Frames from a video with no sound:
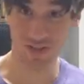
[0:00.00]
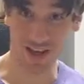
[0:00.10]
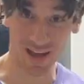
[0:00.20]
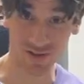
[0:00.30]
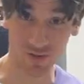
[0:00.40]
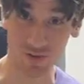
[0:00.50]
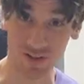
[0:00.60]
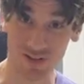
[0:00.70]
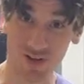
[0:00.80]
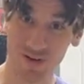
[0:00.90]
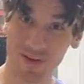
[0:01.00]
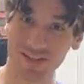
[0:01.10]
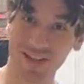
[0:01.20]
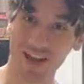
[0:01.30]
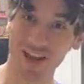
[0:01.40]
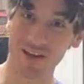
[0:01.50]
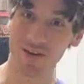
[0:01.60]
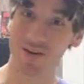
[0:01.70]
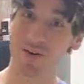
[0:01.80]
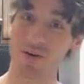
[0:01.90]
thing I actually wanted to talk about
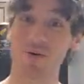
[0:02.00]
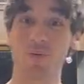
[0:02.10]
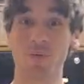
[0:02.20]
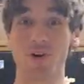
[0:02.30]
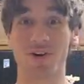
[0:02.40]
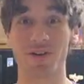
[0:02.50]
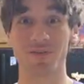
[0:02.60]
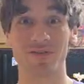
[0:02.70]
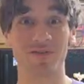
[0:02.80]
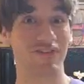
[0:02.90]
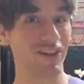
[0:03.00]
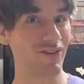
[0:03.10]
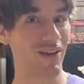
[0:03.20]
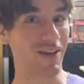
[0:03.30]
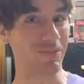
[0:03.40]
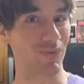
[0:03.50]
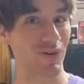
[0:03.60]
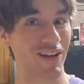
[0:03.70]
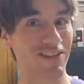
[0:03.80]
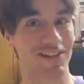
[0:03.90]
today were video game
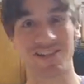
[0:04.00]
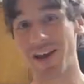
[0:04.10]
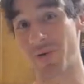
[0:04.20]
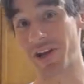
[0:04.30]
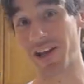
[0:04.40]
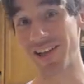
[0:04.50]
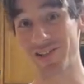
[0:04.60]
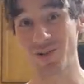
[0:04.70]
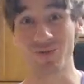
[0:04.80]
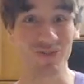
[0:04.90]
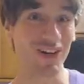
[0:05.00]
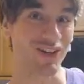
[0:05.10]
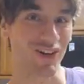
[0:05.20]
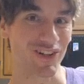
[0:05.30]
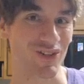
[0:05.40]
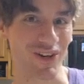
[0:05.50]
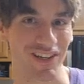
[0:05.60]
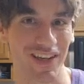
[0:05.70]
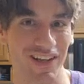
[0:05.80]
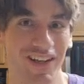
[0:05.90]
prices. Yeah, we're getting into fun, nerdy talk
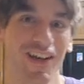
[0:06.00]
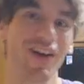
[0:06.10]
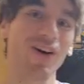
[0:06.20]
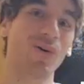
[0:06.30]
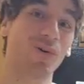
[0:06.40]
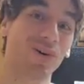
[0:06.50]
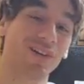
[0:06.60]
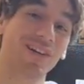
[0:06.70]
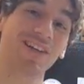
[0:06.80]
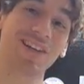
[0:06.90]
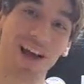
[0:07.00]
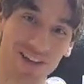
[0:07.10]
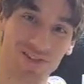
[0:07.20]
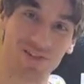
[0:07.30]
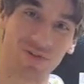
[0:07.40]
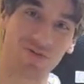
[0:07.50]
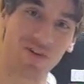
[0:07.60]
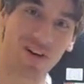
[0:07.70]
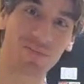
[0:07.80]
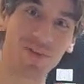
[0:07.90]
again, or not so
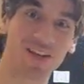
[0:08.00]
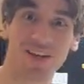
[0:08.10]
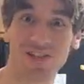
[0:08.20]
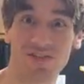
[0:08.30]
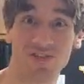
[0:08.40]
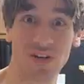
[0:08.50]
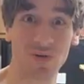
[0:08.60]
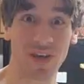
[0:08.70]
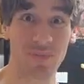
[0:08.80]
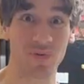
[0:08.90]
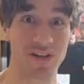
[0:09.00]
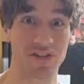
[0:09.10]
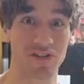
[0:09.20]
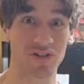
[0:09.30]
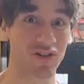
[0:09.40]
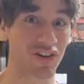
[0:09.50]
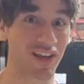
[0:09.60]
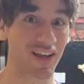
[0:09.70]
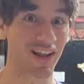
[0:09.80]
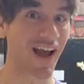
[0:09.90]
fun because video game prices are starting to
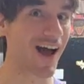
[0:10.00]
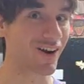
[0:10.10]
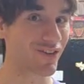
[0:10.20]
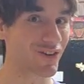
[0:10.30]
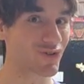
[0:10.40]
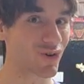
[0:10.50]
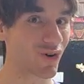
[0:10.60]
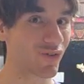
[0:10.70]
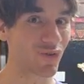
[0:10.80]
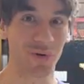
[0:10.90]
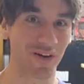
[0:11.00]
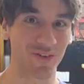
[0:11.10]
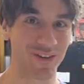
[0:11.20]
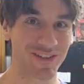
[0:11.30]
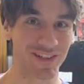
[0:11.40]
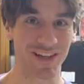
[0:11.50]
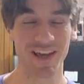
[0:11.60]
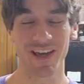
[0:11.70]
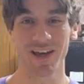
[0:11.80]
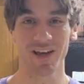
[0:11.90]
get out of control for whatever reason.
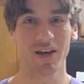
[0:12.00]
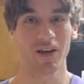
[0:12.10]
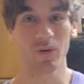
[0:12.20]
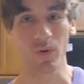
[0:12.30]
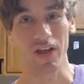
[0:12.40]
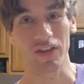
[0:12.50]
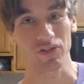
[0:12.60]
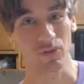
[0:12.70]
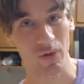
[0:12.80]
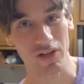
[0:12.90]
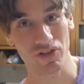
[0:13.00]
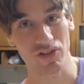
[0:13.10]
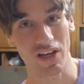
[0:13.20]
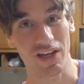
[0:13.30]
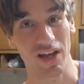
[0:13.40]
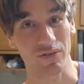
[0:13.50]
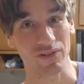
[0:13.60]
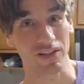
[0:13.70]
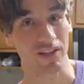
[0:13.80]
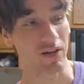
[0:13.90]
We had the Switch
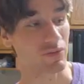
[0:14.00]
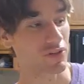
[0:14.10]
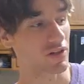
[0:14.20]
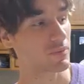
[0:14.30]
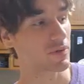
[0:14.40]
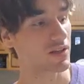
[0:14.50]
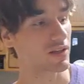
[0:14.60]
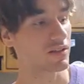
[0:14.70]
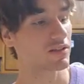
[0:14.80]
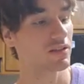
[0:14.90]
announcing that it was going to be